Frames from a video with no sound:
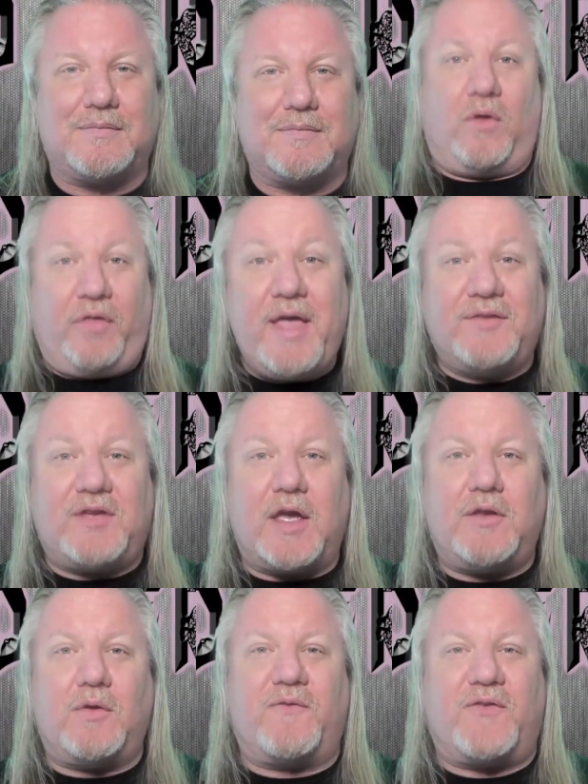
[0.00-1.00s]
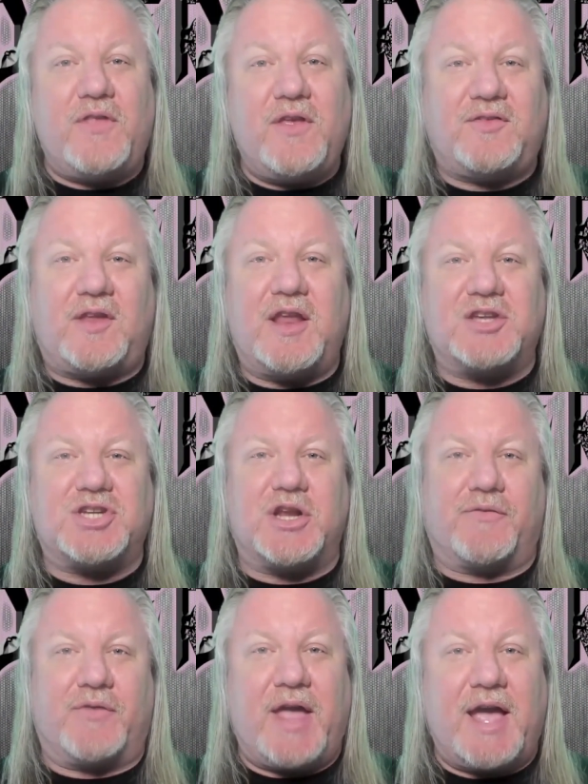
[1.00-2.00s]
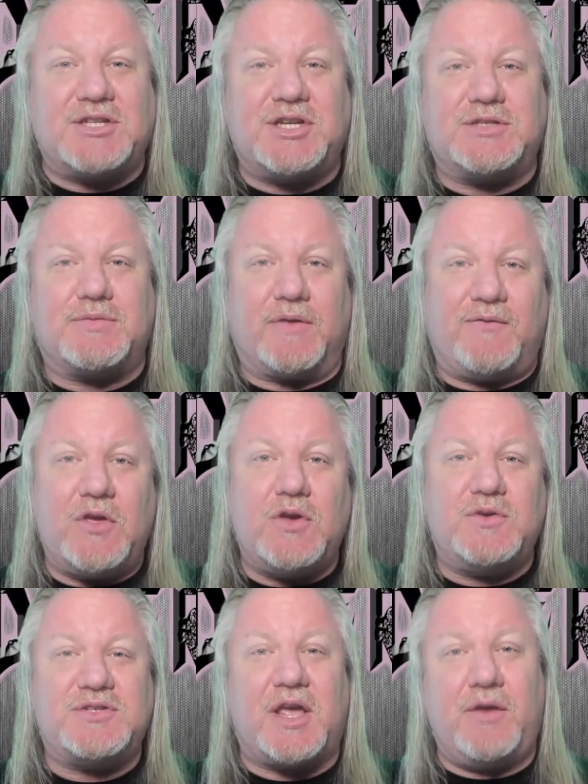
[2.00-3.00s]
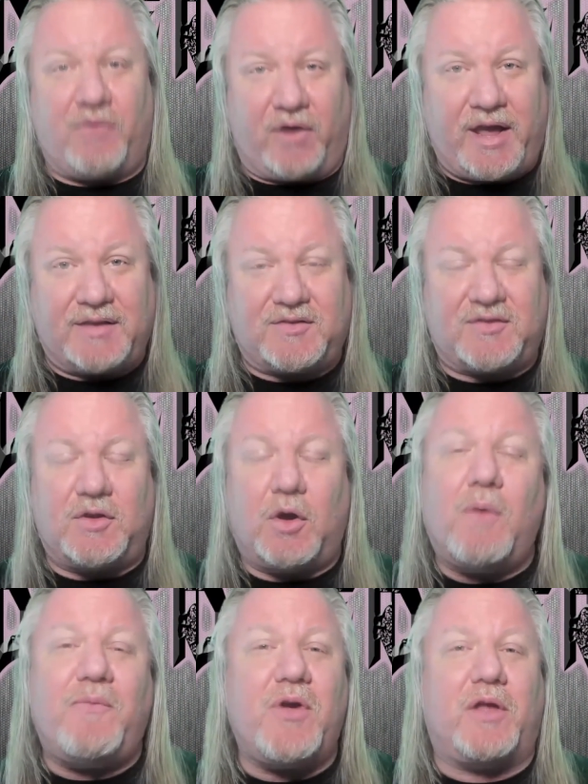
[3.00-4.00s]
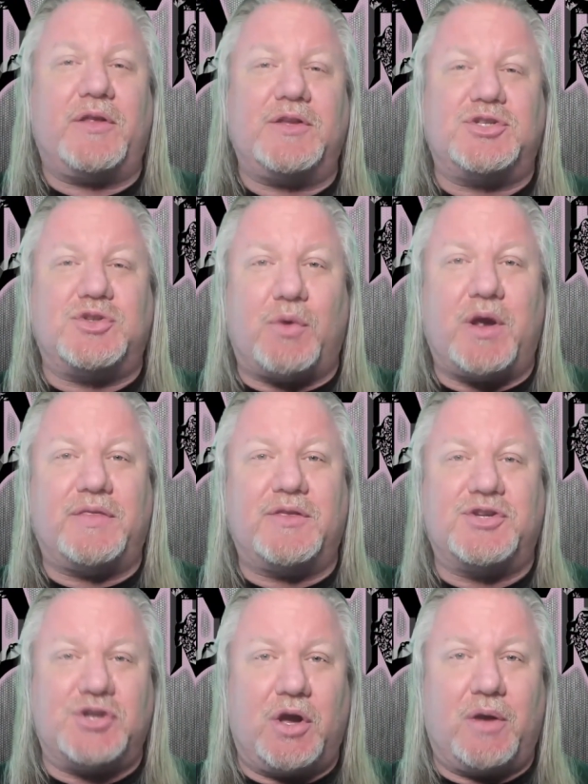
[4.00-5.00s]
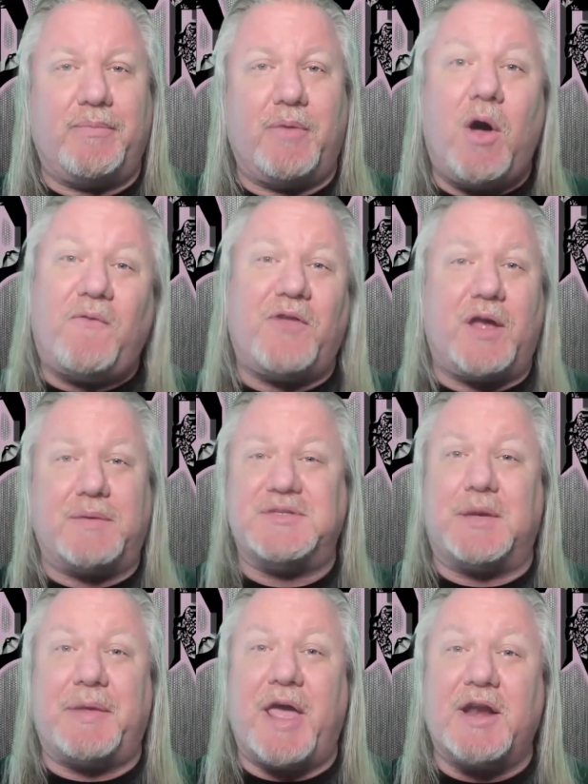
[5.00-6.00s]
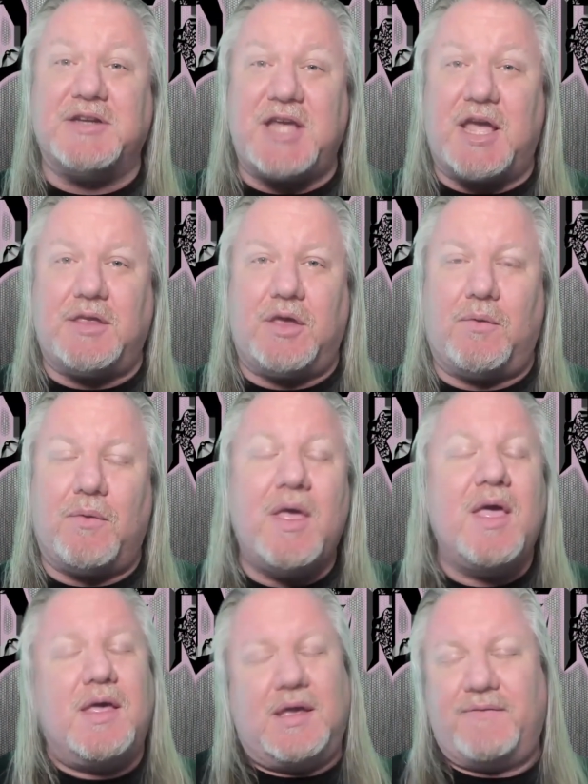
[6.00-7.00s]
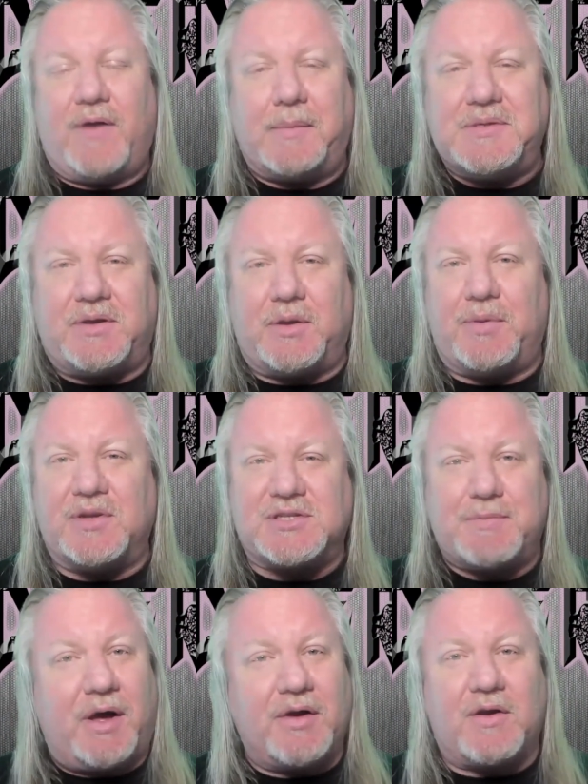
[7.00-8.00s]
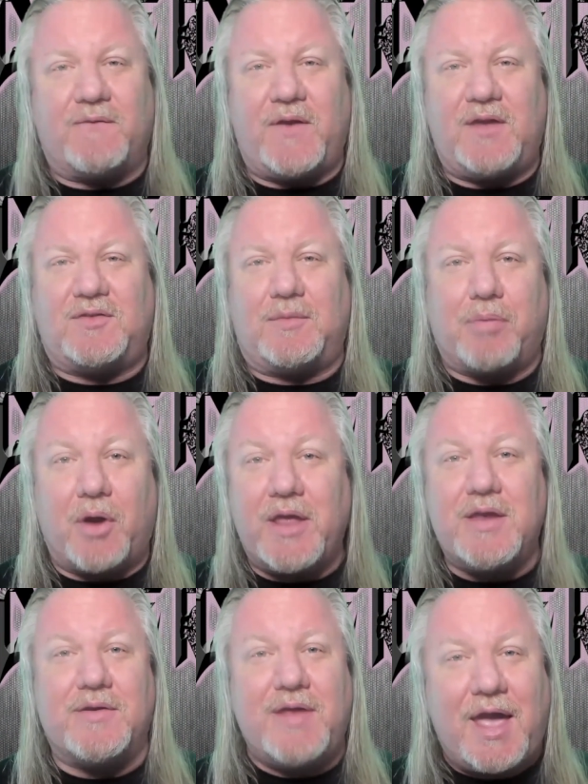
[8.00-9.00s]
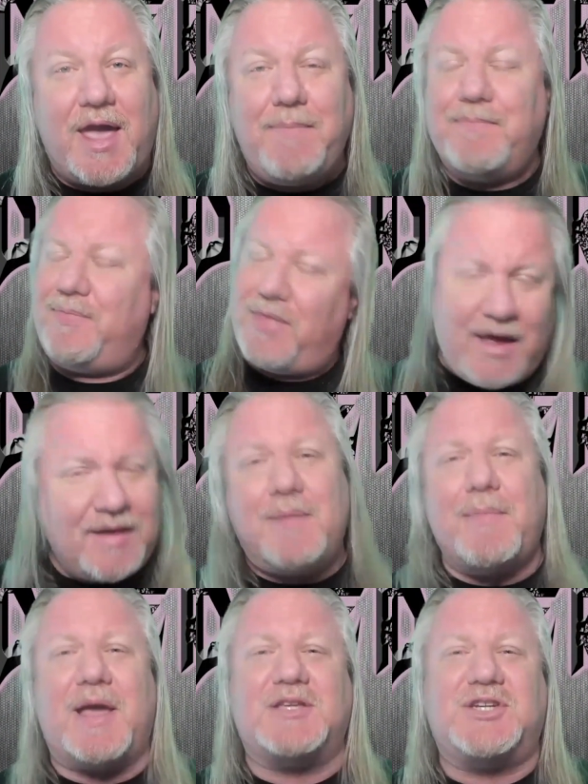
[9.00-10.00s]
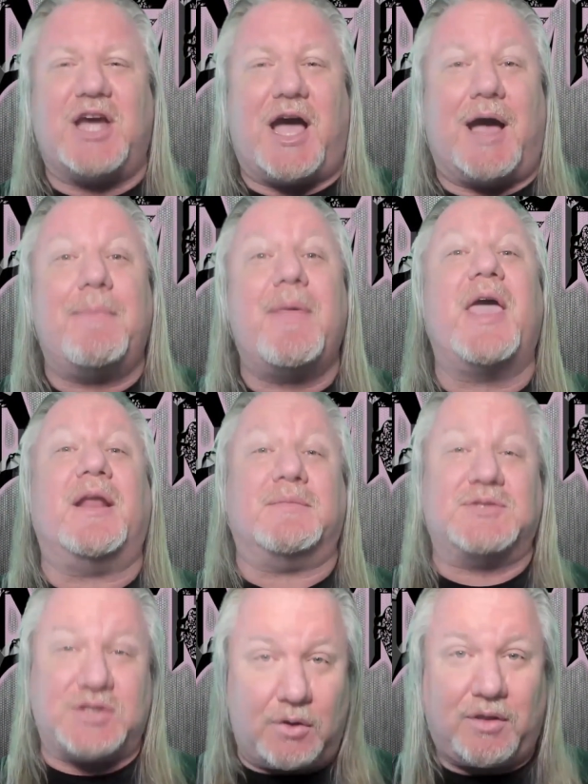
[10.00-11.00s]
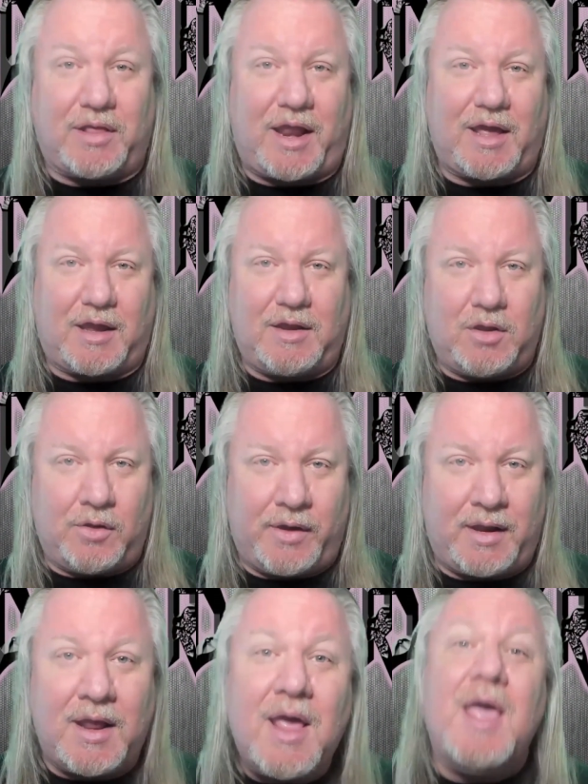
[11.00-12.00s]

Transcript: Well, that's going to do it for this edition of Reactions, Reviews, and Rants. Hope you all enjoyed the show. Hopefully, I was able to entertain you. If I was able to put a smile on your face and brighten your day, then I did my job, and I'm so glad I could do it.